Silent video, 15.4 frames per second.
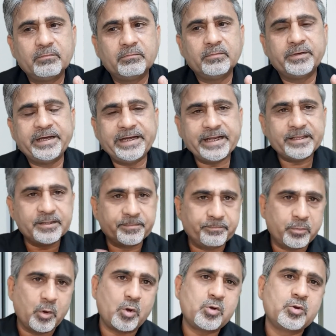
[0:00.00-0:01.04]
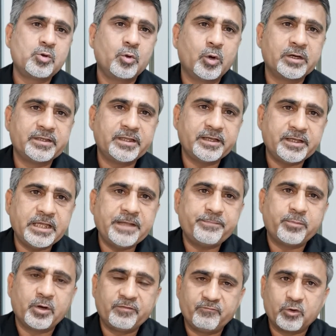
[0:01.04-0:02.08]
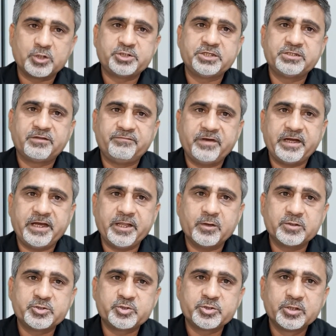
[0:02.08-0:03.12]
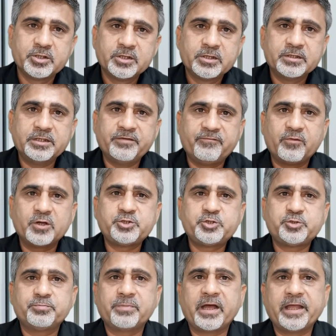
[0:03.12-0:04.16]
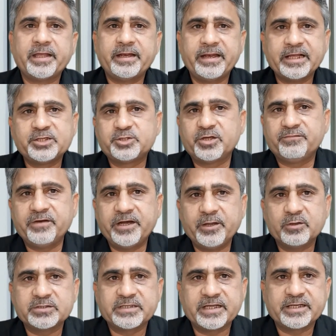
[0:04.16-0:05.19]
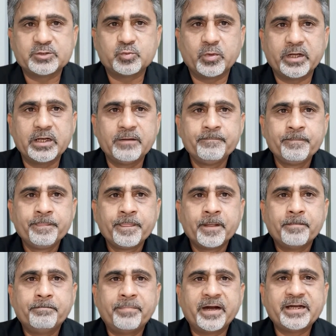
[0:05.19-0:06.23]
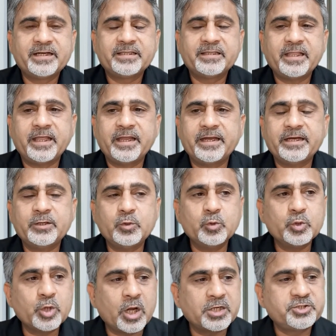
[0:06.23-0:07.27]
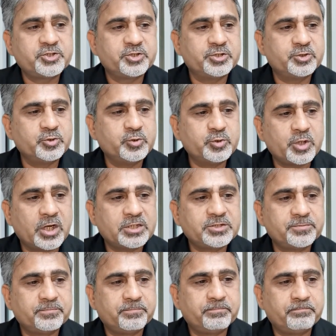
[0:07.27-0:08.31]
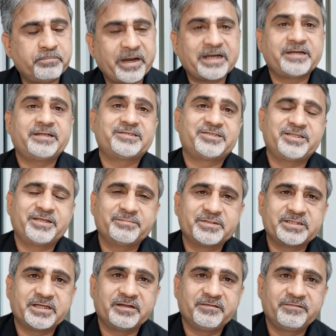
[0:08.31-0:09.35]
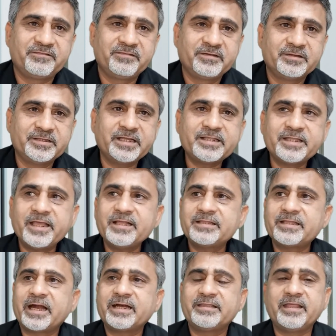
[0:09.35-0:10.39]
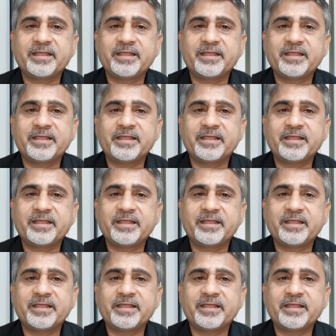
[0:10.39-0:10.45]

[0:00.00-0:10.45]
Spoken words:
reading the book, or they keep on watching the videos. They watch my lecture videos as well, but they do not practice themselves. They think that they